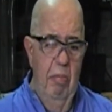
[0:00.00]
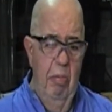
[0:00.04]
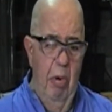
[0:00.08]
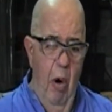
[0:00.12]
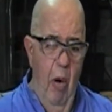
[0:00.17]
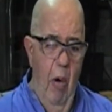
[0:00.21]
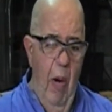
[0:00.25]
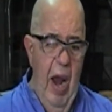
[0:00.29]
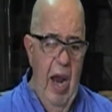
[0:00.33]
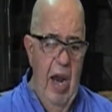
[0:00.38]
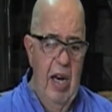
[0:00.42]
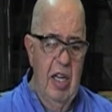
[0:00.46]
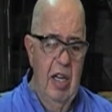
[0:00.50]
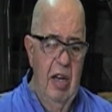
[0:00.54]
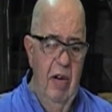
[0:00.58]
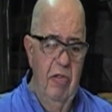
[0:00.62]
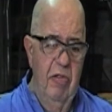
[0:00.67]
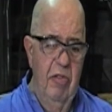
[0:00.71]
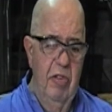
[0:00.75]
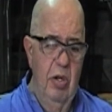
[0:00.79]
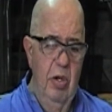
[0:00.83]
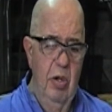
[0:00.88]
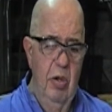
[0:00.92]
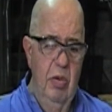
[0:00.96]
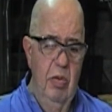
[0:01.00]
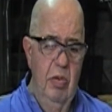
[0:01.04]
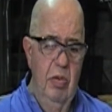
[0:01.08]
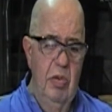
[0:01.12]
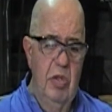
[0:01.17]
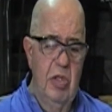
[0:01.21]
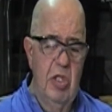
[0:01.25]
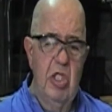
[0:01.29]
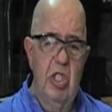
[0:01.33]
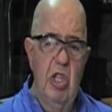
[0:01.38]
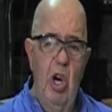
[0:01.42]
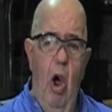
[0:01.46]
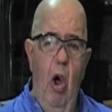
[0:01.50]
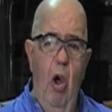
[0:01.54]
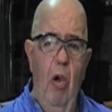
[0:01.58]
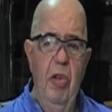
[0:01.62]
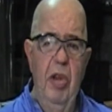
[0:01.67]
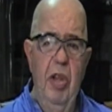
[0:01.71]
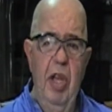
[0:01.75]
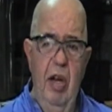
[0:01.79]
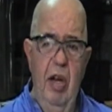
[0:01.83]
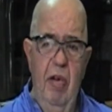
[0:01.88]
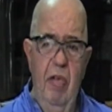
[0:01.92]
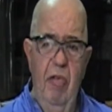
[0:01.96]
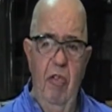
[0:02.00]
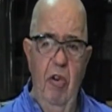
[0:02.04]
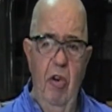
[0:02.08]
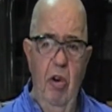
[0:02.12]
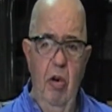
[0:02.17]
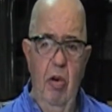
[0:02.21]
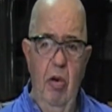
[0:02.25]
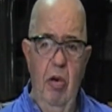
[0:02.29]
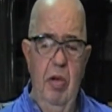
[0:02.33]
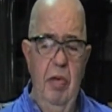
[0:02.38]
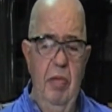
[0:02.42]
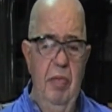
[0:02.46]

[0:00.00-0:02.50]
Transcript: proactive to salt in food.